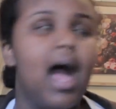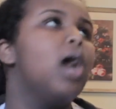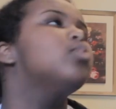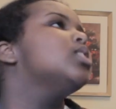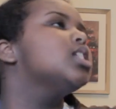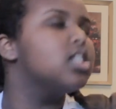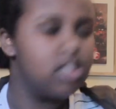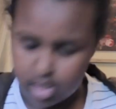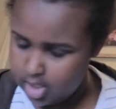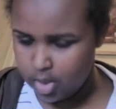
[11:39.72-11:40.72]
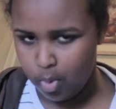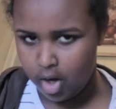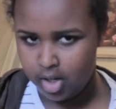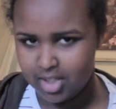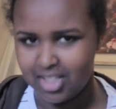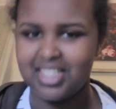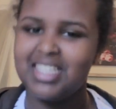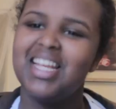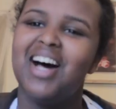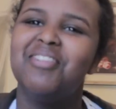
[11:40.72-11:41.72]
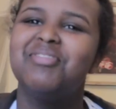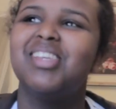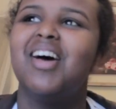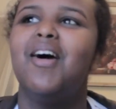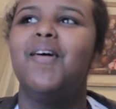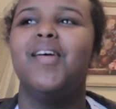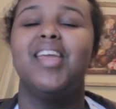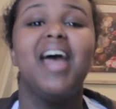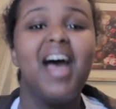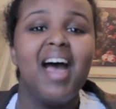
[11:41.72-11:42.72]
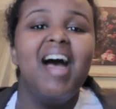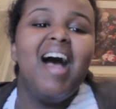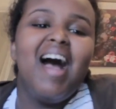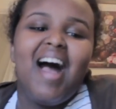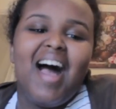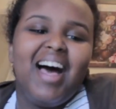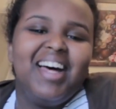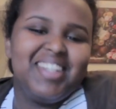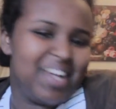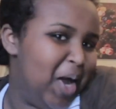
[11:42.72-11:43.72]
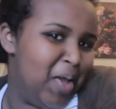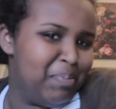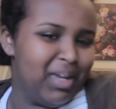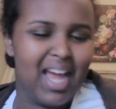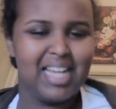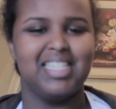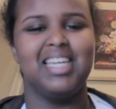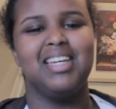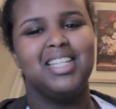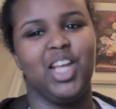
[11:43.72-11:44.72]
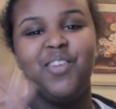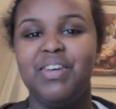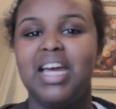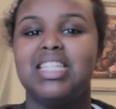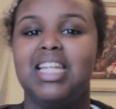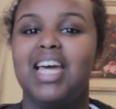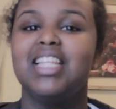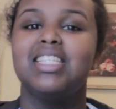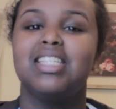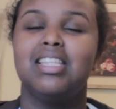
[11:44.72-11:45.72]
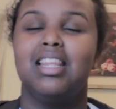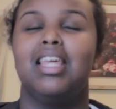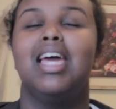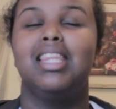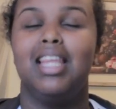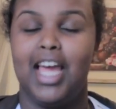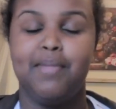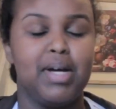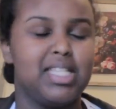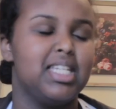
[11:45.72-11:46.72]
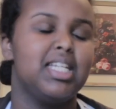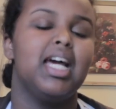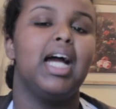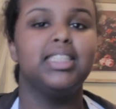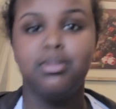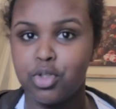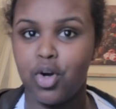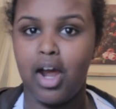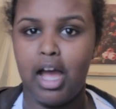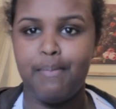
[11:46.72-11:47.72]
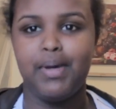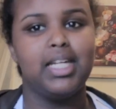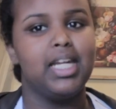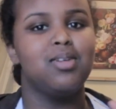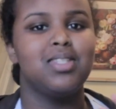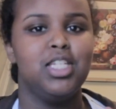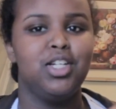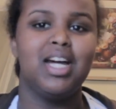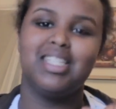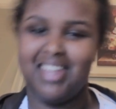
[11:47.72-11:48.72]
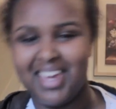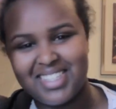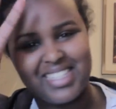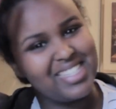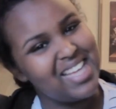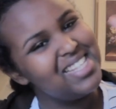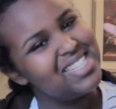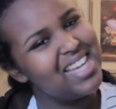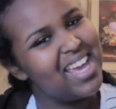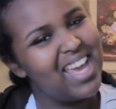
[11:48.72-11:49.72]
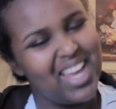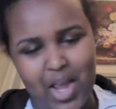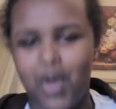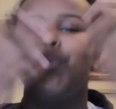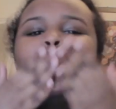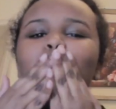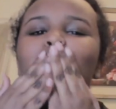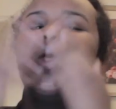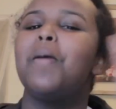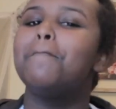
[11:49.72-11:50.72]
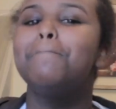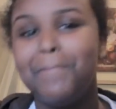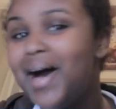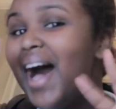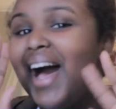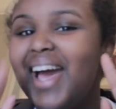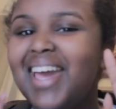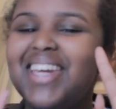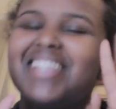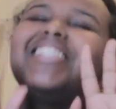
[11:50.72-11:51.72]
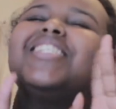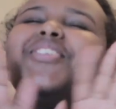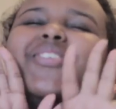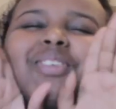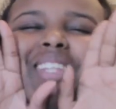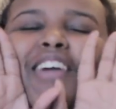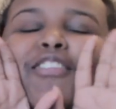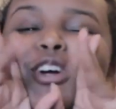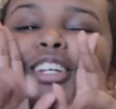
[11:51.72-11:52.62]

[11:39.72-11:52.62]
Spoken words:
out in the world and stuff. So yeah, and I hope you liked it. Don't forget to like, hit the like button and subscribe, and I'll see you guys next Saturday. Bye, kisses to all, love you